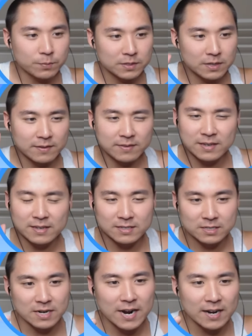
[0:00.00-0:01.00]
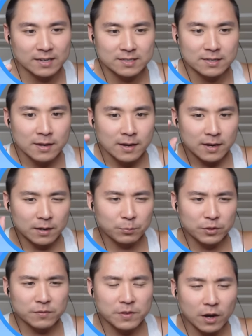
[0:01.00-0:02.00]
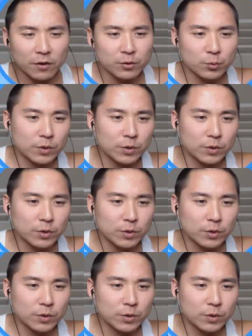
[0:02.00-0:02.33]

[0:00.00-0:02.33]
I think, is docked. And I believe the other